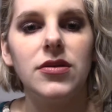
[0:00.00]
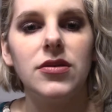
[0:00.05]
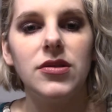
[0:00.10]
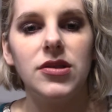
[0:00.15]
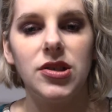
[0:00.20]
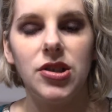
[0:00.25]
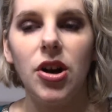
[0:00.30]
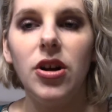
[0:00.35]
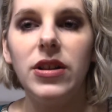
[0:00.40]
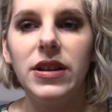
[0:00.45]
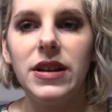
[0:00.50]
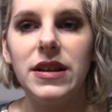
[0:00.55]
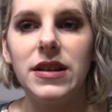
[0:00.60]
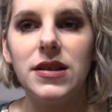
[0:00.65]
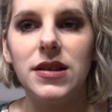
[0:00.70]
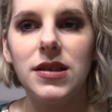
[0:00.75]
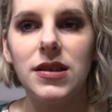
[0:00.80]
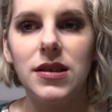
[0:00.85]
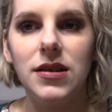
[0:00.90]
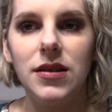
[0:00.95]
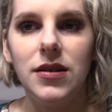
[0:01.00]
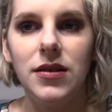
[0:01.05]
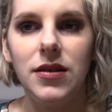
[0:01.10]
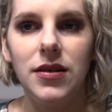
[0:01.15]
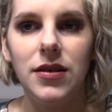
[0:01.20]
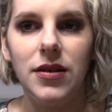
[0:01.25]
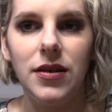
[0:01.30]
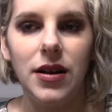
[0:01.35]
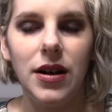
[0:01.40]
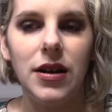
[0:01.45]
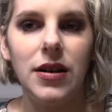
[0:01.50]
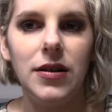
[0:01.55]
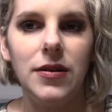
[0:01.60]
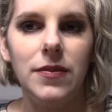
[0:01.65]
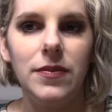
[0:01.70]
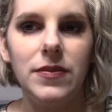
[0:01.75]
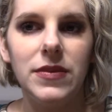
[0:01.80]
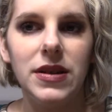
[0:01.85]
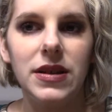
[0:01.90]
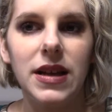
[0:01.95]
solids
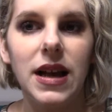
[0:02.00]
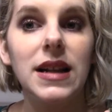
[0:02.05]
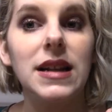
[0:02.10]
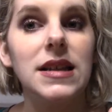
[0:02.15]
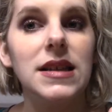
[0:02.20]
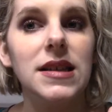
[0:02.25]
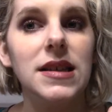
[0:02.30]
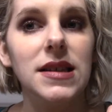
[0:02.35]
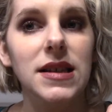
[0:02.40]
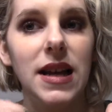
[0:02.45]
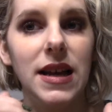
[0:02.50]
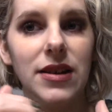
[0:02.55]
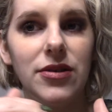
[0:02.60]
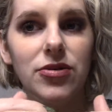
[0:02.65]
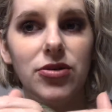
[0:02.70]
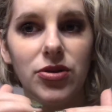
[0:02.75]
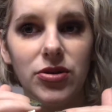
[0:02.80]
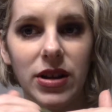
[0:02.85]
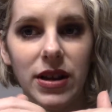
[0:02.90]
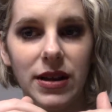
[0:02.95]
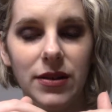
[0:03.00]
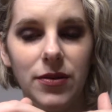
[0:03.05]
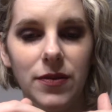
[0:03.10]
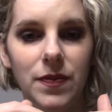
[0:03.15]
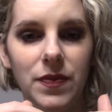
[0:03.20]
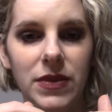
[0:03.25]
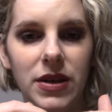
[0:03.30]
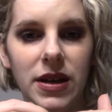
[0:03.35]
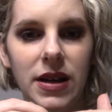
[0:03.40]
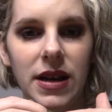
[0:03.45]
kind of stay on your nail